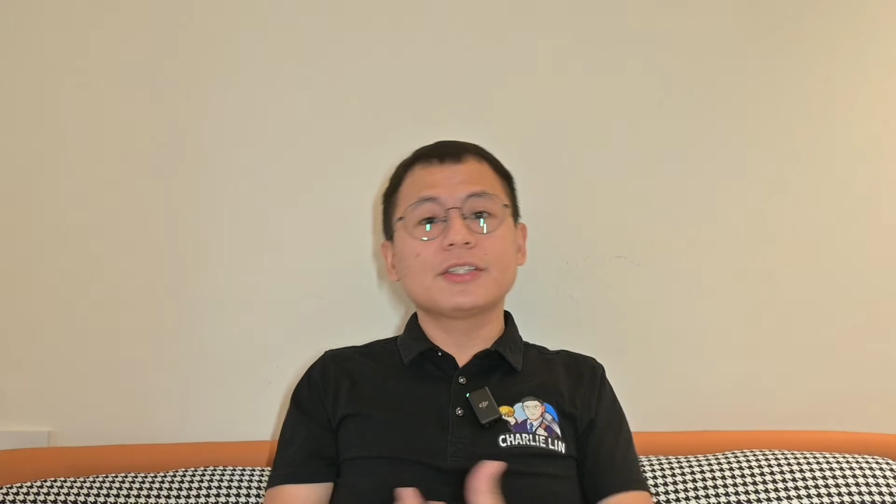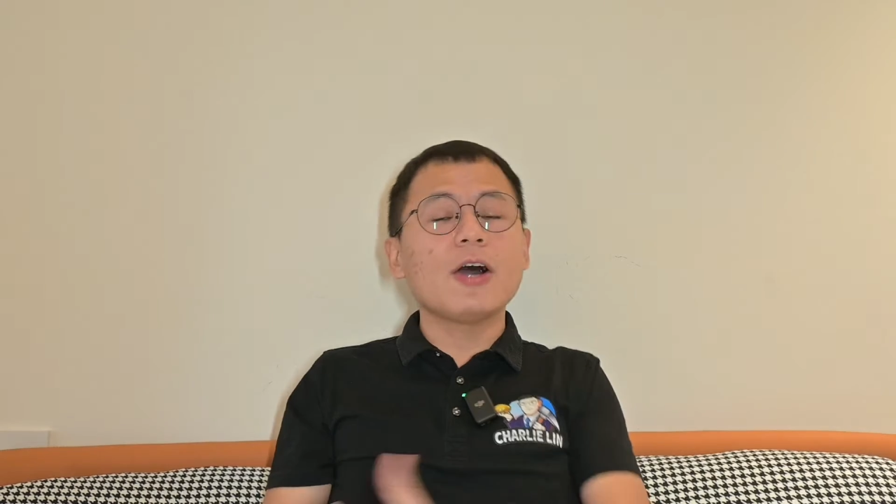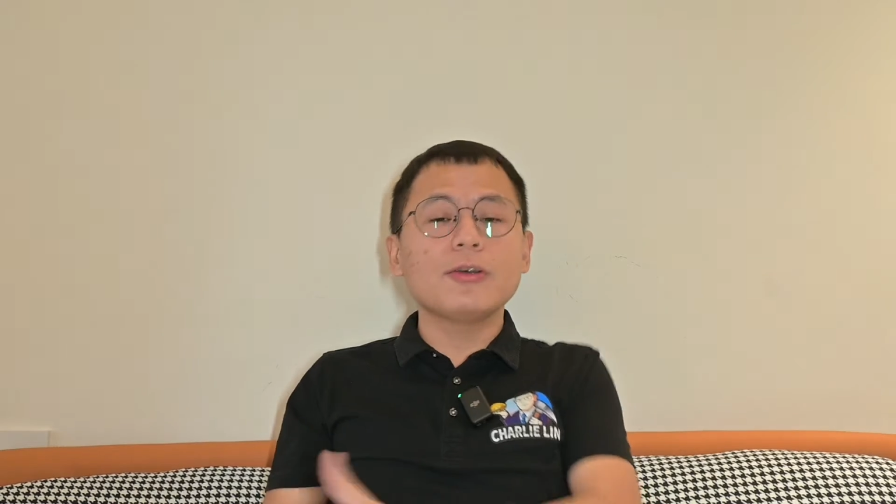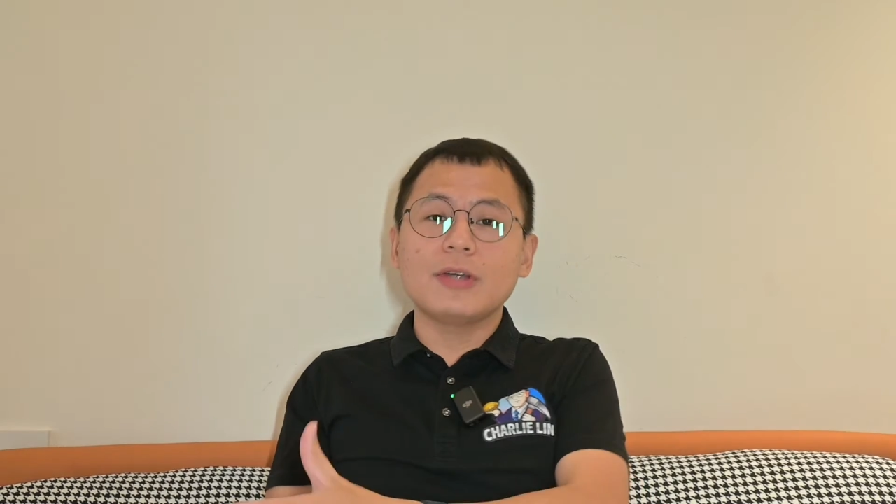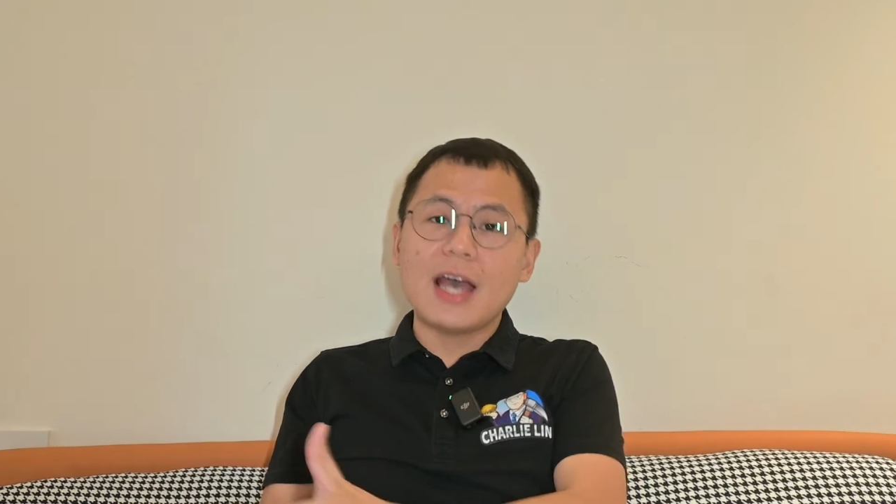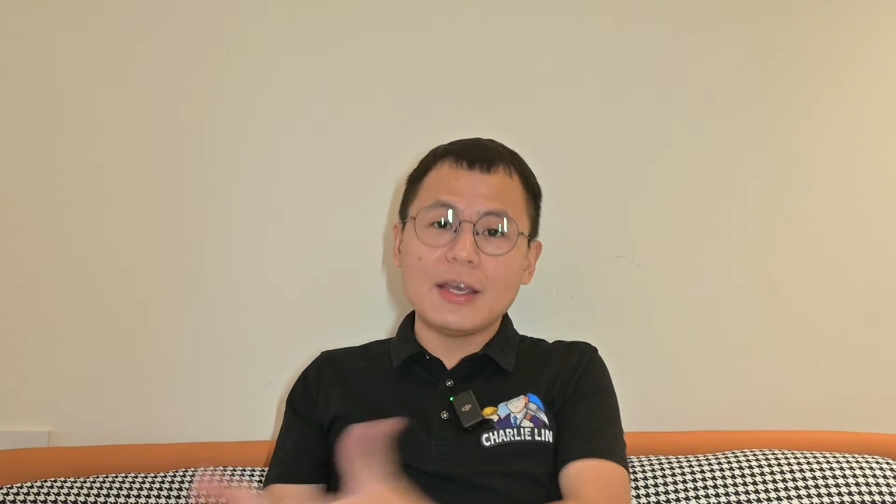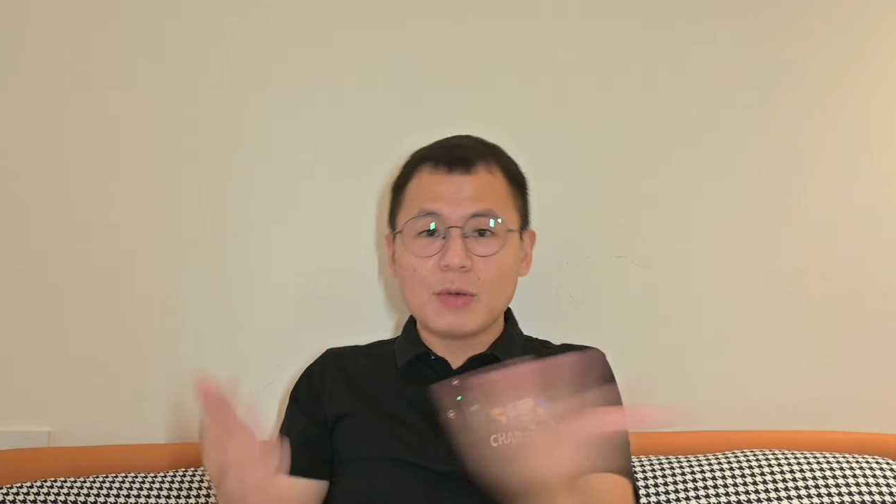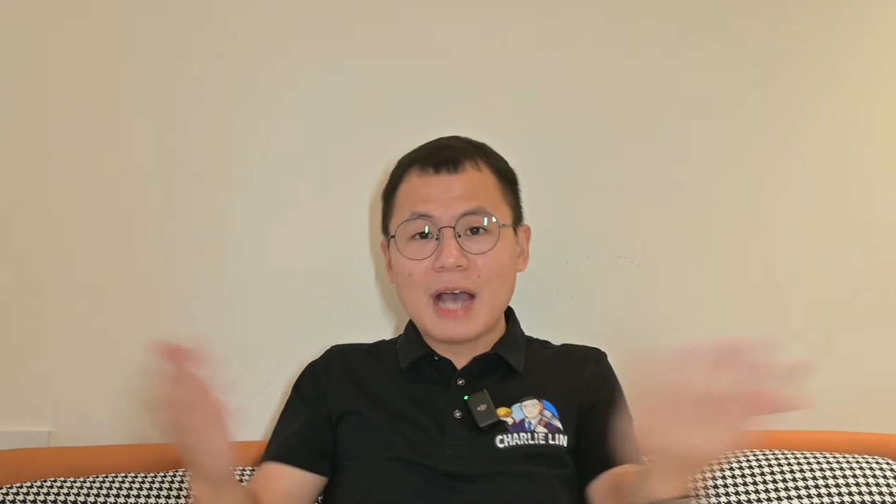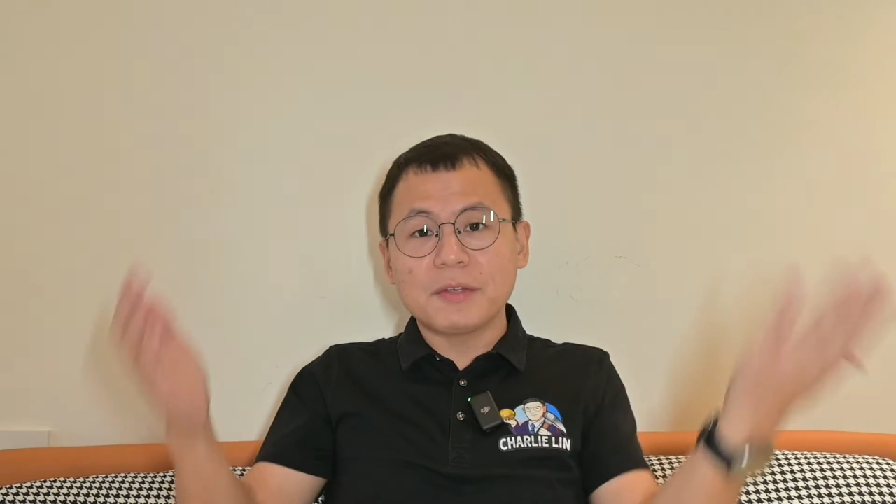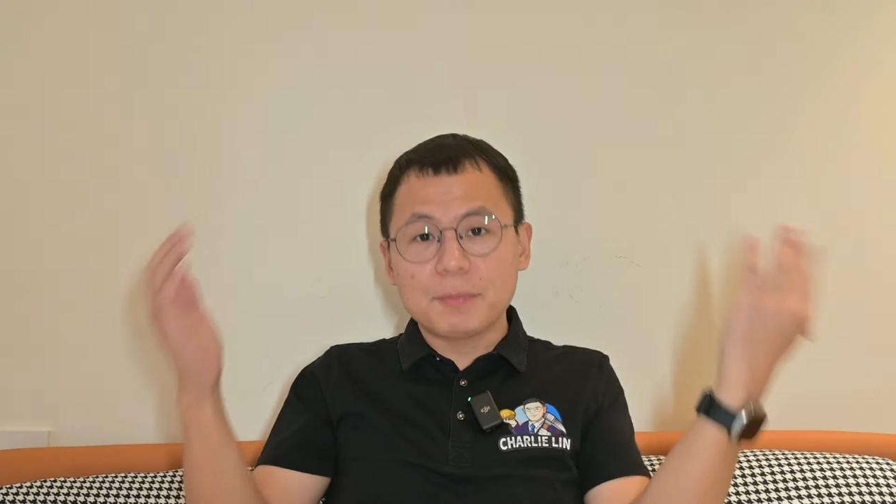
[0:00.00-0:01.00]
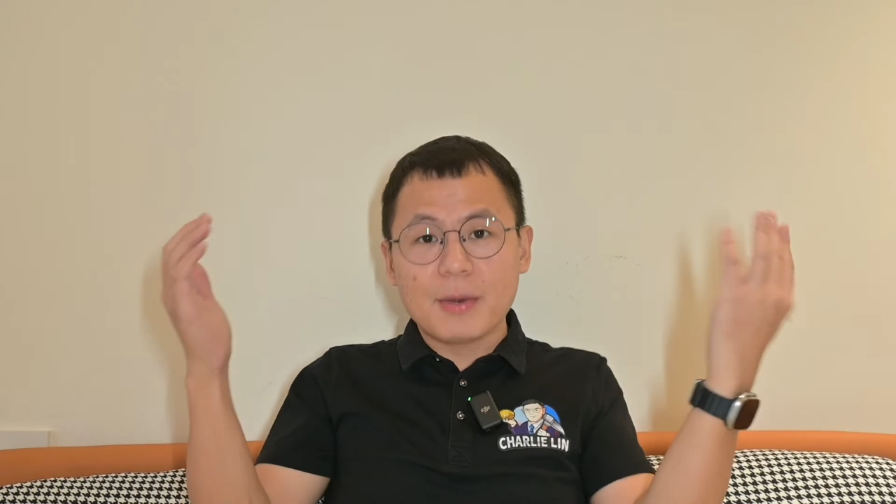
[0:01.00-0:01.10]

to tell you, hey, you have to